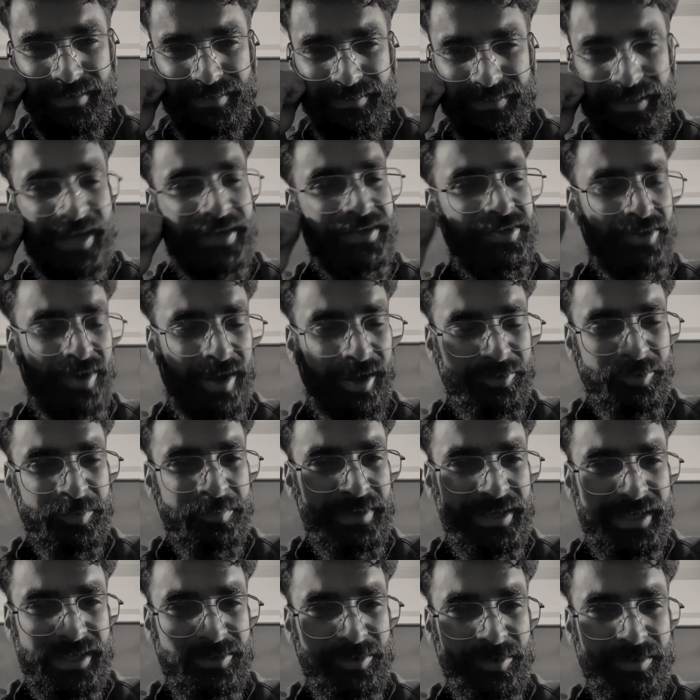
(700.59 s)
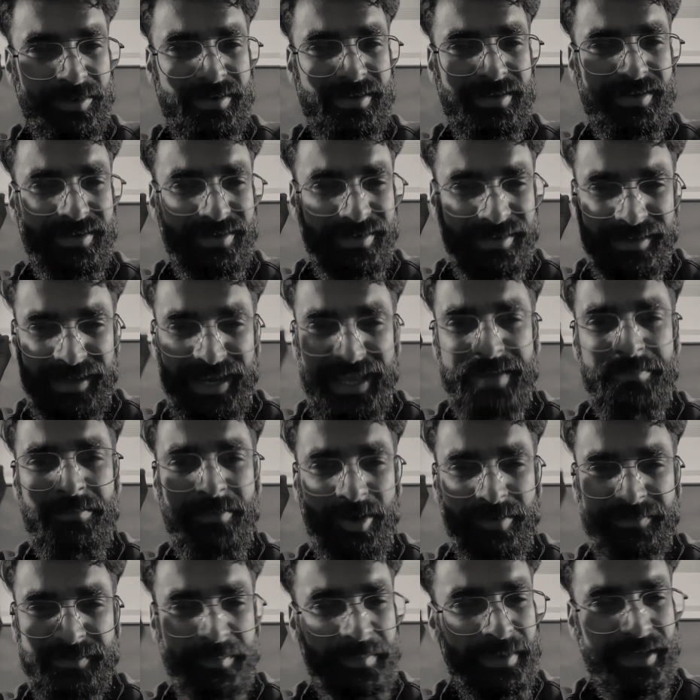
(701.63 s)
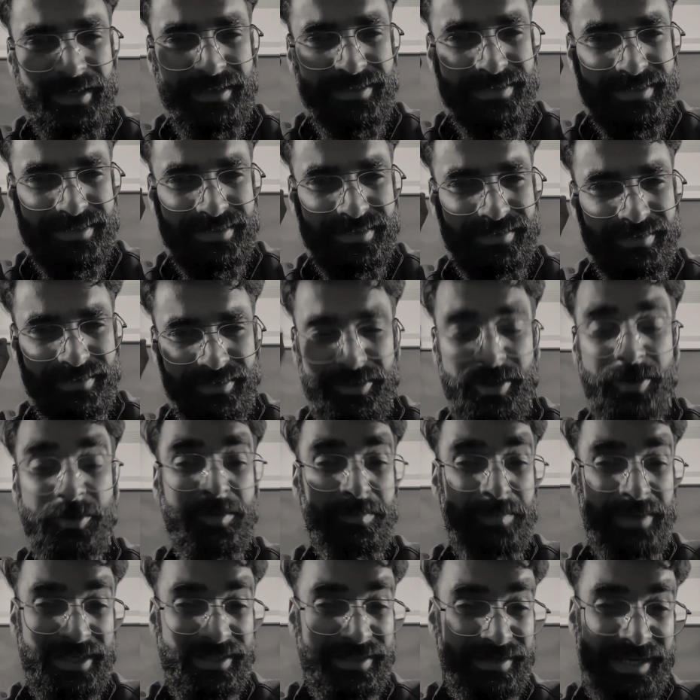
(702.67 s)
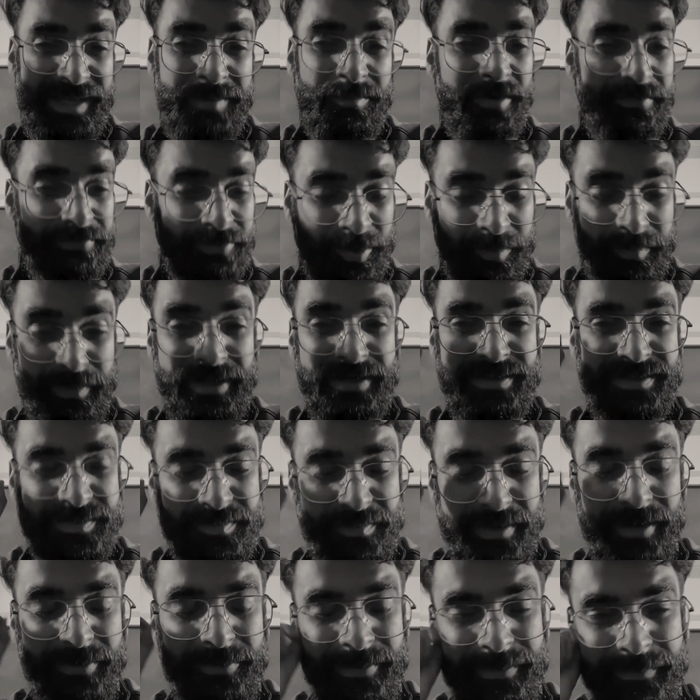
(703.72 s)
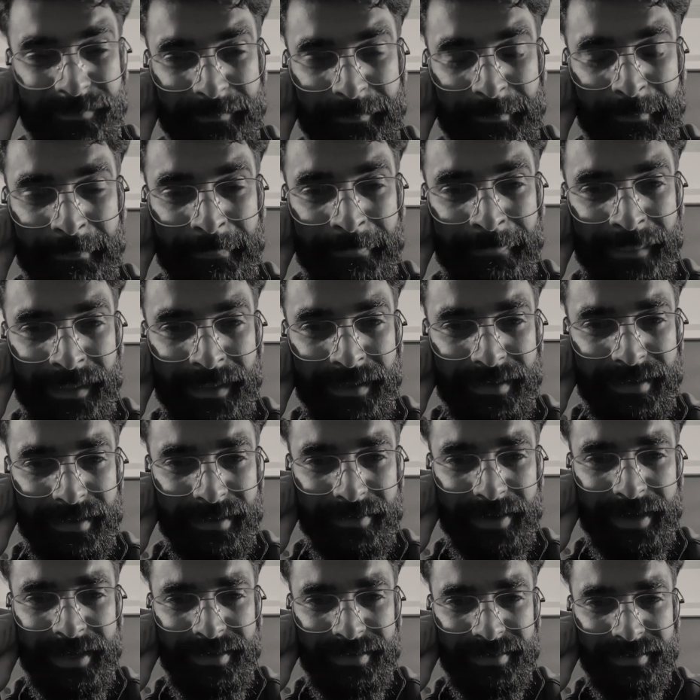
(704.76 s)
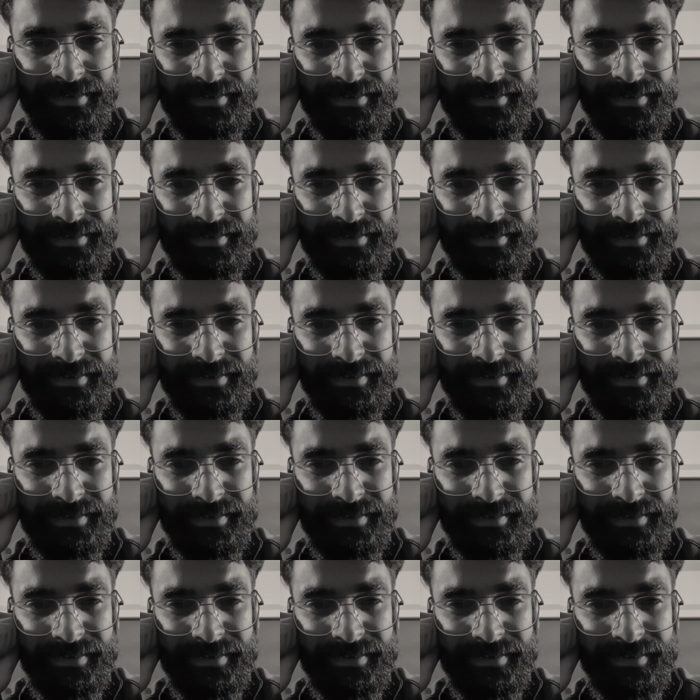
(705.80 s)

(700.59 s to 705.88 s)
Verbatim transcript: that you have to make your name of the parents, you have to make the name of your parents proud. Right?